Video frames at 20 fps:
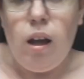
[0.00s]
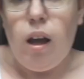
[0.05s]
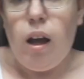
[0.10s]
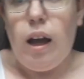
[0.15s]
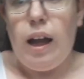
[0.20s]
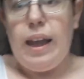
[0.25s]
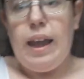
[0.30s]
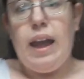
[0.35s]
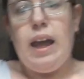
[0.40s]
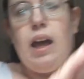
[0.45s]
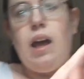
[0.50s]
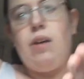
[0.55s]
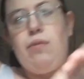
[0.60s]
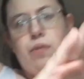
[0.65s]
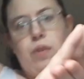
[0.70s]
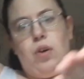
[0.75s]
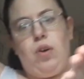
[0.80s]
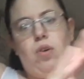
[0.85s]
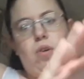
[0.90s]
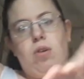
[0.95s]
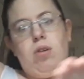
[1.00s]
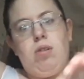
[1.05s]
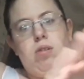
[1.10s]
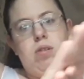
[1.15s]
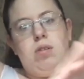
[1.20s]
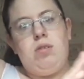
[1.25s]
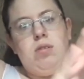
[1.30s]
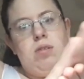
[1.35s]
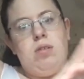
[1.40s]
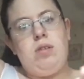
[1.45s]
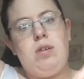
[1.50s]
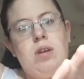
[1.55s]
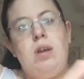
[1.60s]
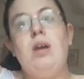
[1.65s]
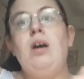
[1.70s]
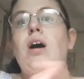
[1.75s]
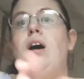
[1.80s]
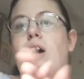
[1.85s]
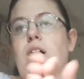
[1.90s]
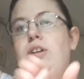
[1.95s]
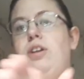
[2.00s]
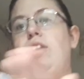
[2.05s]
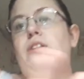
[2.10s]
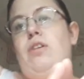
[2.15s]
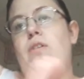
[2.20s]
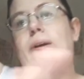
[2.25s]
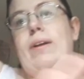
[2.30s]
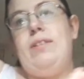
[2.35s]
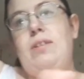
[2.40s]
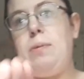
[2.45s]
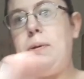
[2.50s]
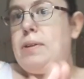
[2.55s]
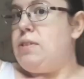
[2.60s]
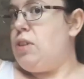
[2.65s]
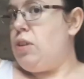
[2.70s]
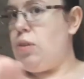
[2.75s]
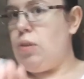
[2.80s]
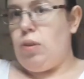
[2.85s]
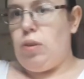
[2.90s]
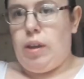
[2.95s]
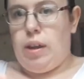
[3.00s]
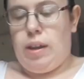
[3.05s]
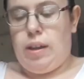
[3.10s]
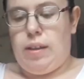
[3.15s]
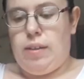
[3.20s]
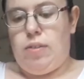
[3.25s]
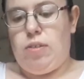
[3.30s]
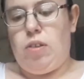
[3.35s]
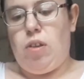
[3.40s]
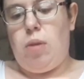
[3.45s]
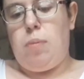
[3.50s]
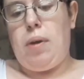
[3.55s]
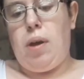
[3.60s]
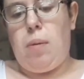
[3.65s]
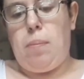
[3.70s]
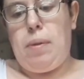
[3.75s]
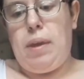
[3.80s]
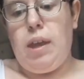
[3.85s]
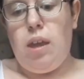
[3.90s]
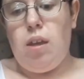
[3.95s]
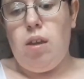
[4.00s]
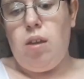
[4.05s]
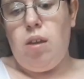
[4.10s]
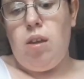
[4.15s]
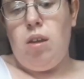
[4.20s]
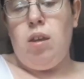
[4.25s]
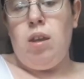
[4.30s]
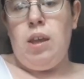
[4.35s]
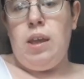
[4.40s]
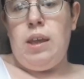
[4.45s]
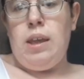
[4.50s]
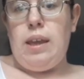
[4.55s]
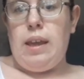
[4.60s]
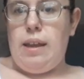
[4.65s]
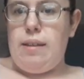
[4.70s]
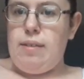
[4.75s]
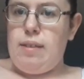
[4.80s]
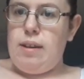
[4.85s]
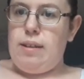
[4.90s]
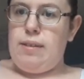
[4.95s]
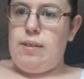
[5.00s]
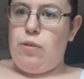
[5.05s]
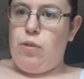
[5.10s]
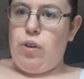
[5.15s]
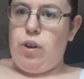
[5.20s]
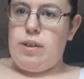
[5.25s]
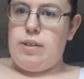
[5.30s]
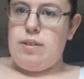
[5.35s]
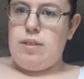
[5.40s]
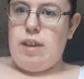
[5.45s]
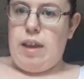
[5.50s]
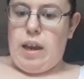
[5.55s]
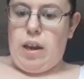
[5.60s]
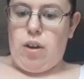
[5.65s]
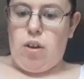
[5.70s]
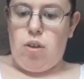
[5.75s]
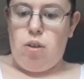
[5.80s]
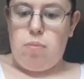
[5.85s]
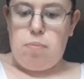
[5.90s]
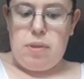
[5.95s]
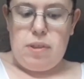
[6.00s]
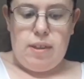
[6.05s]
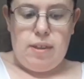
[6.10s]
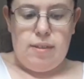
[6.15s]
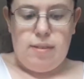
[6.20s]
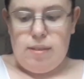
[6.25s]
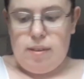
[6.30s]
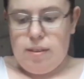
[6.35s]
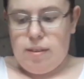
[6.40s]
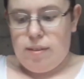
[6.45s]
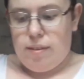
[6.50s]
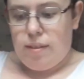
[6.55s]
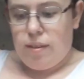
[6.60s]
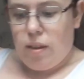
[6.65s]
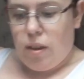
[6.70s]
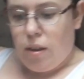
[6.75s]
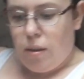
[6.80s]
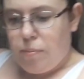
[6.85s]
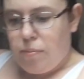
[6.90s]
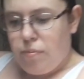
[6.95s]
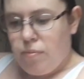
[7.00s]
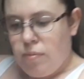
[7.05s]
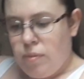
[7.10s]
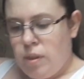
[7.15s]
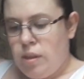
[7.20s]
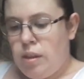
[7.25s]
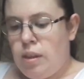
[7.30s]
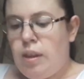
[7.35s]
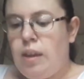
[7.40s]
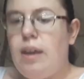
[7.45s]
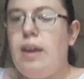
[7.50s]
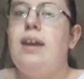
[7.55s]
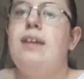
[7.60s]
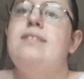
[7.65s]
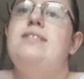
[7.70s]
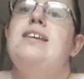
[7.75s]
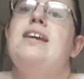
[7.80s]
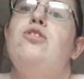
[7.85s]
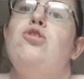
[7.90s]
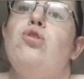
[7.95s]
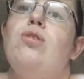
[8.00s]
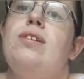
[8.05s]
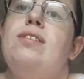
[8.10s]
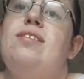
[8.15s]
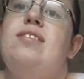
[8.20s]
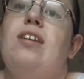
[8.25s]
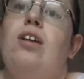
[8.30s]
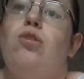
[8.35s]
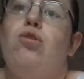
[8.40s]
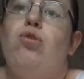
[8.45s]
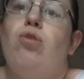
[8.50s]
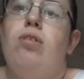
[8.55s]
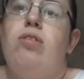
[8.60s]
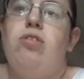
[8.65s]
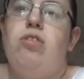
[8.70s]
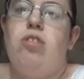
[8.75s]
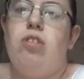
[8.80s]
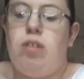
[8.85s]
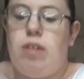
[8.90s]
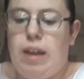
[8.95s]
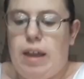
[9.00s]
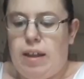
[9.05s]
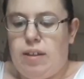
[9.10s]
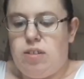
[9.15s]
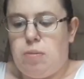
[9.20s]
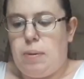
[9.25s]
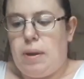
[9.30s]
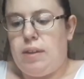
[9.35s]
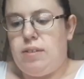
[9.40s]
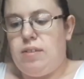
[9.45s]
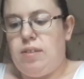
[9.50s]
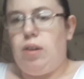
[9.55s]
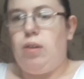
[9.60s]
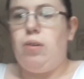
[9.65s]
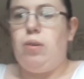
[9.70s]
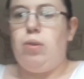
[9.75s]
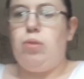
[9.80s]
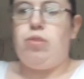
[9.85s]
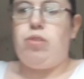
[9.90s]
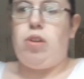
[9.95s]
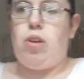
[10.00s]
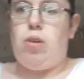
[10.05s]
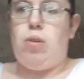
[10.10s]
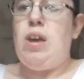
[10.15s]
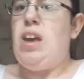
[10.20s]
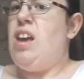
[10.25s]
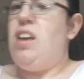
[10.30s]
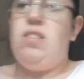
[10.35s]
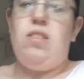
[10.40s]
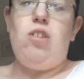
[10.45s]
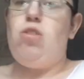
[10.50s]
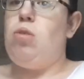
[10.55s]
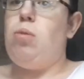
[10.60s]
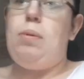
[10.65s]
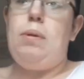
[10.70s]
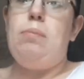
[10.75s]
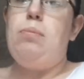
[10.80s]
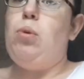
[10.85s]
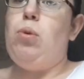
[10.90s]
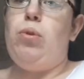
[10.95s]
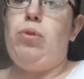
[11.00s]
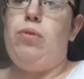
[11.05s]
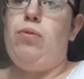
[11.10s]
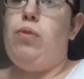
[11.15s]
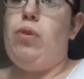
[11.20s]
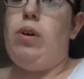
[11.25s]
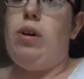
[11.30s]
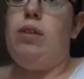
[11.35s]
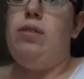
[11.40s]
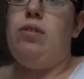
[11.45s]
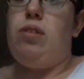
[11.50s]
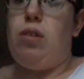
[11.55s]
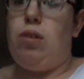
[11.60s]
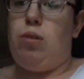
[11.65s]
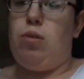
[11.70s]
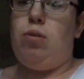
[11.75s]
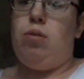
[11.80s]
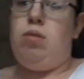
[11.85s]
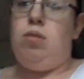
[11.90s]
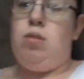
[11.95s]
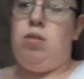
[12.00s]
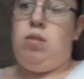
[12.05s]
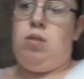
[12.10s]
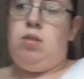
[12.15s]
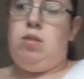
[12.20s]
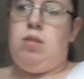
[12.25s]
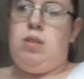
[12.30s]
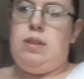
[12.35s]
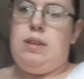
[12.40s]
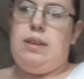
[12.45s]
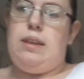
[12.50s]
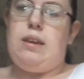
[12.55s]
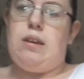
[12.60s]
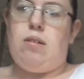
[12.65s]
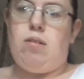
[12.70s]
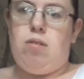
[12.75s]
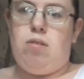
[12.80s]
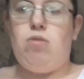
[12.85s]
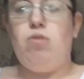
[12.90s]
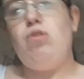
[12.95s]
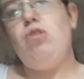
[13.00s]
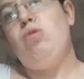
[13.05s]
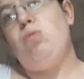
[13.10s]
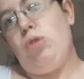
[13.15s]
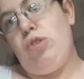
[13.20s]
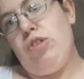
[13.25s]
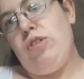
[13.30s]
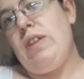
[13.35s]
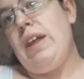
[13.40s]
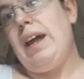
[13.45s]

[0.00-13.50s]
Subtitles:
I have got another antibacterial hand soap up here. It's in a different container, but this is tea tree citrus antibacterial, so this will be more than fine. So yeah, just washing the